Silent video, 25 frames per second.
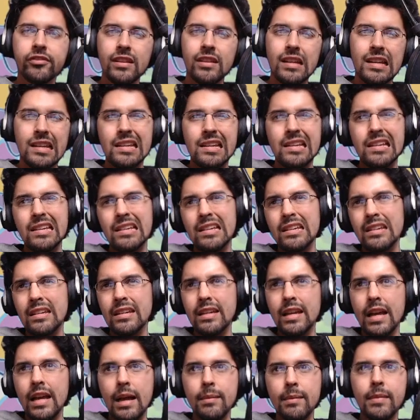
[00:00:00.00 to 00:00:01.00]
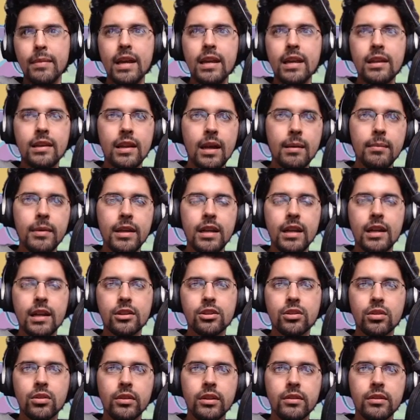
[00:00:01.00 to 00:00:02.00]
I might
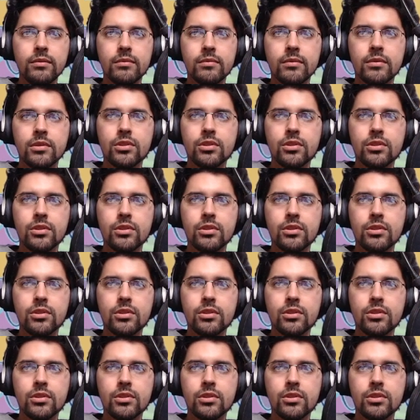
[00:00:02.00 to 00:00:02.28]
actually